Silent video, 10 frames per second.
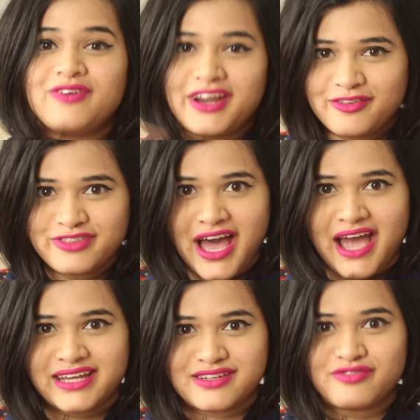one of the
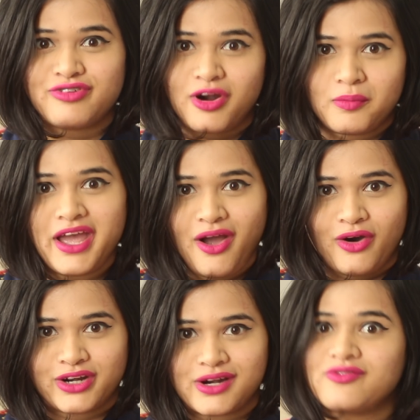items for my
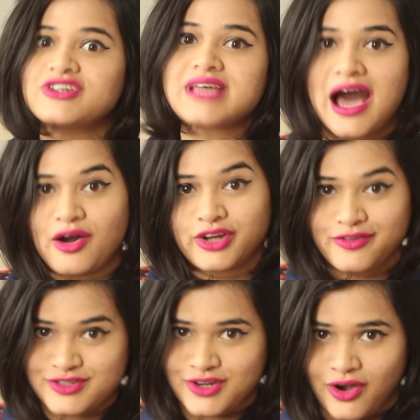order was out
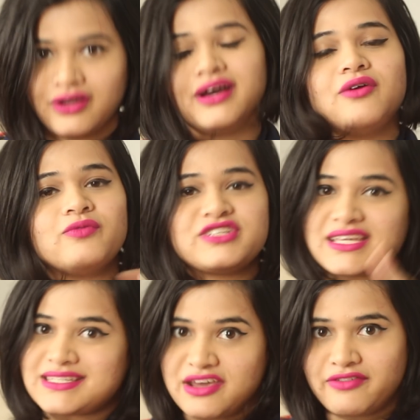of stock, which
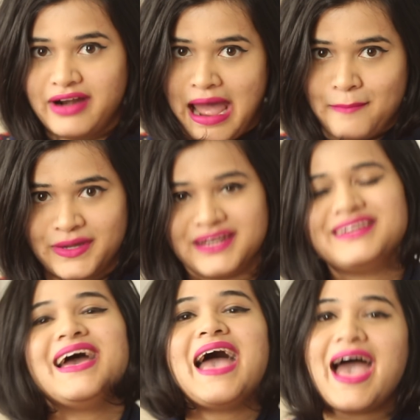has never
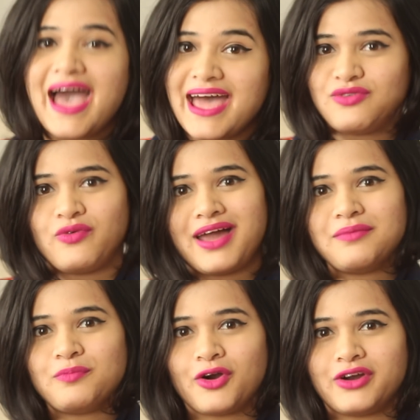happened, and
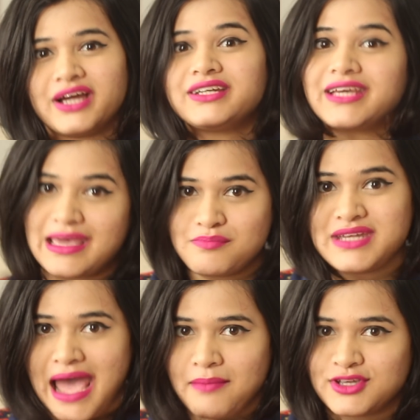one product
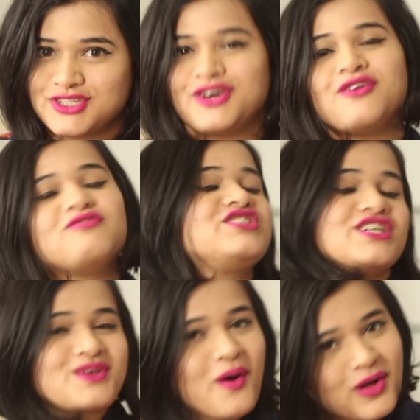came damaged, which
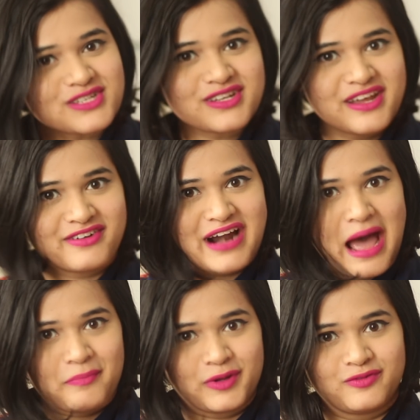has also never
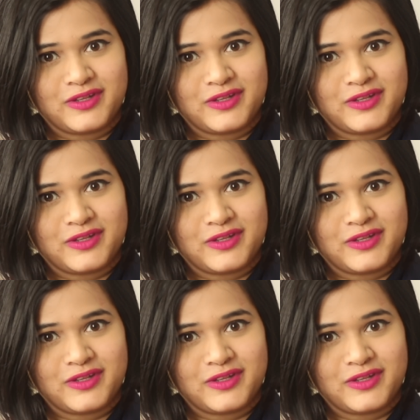happened